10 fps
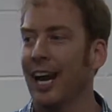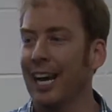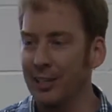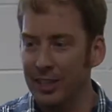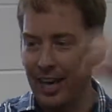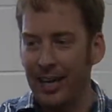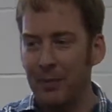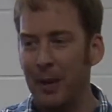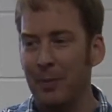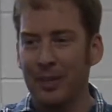educating
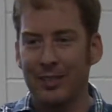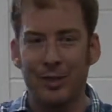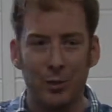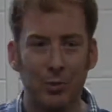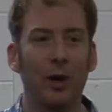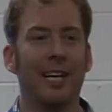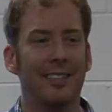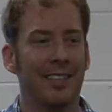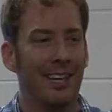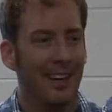people as to what